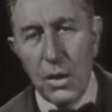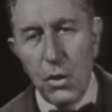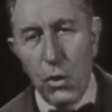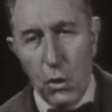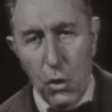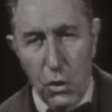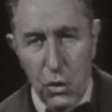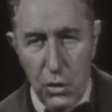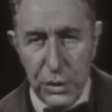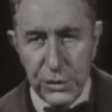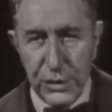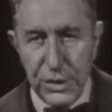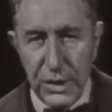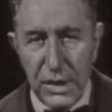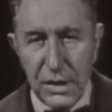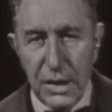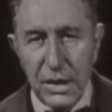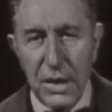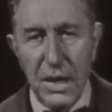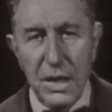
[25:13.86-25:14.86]
or the
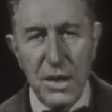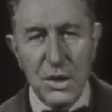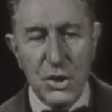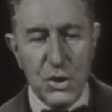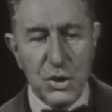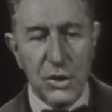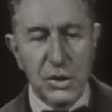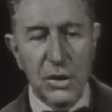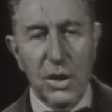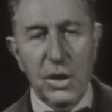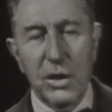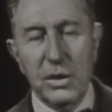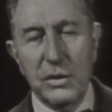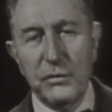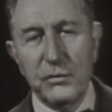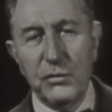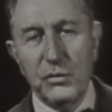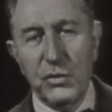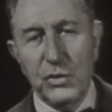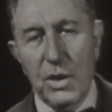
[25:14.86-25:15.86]
creation of
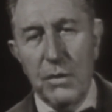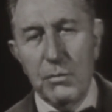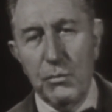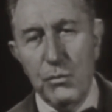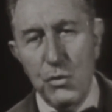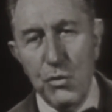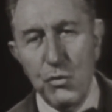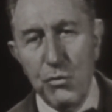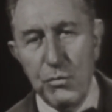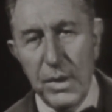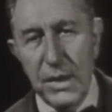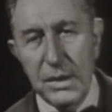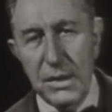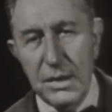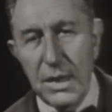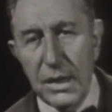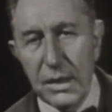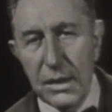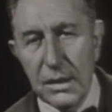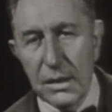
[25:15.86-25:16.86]
some new
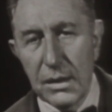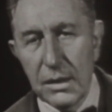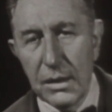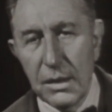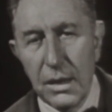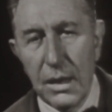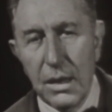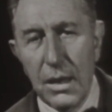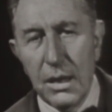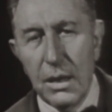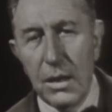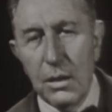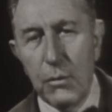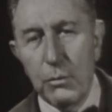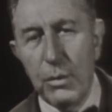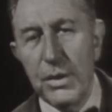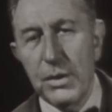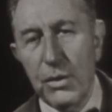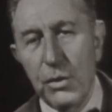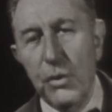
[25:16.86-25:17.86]
material
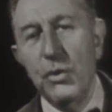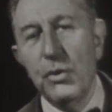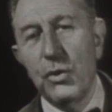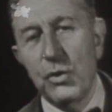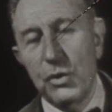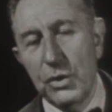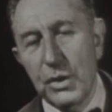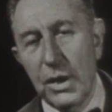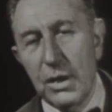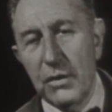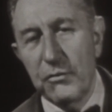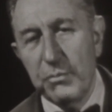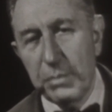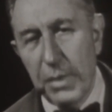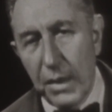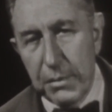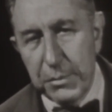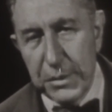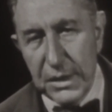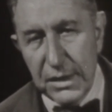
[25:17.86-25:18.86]
with unheard of
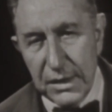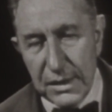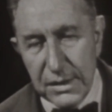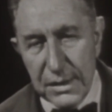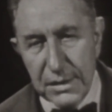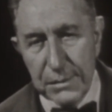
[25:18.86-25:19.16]
properties.